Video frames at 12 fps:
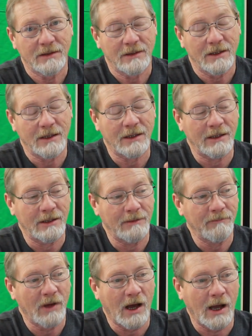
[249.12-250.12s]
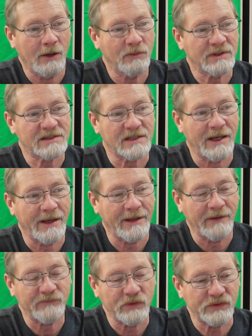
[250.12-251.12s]
I would say
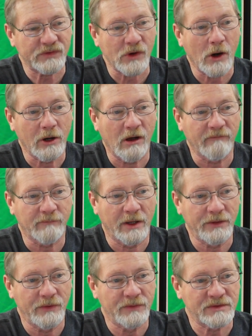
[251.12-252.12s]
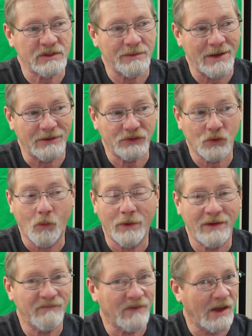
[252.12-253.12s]
if you start off by using about
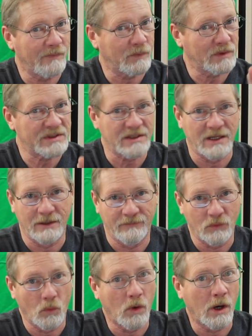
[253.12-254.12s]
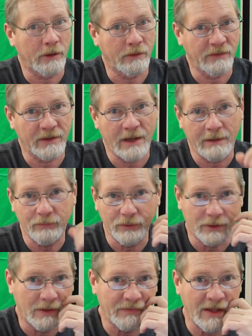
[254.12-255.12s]
25% of the water that I put
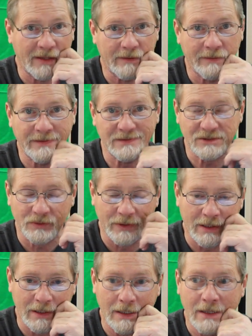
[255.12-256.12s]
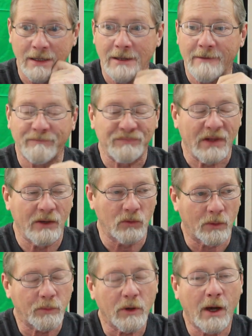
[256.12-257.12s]
on that green screen, it
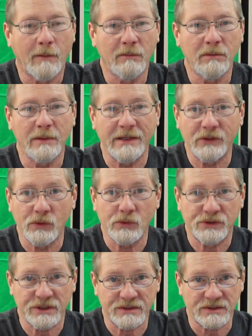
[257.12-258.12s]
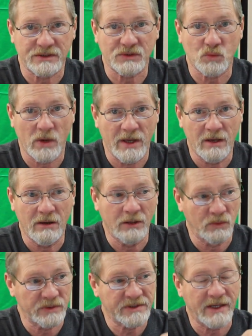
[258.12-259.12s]
will probably do just as well, and
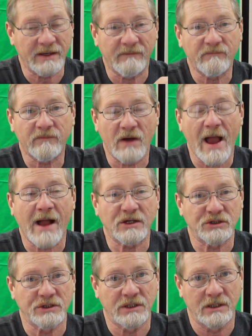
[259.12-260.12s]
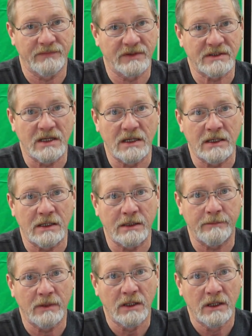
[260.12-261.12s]
it will take a fraction of the
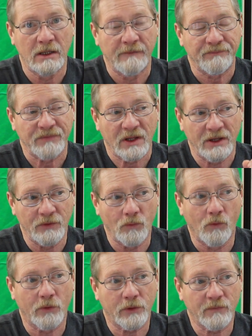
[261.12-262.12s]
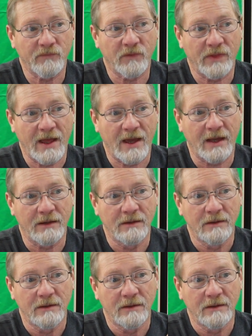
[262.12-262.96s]
time in order for that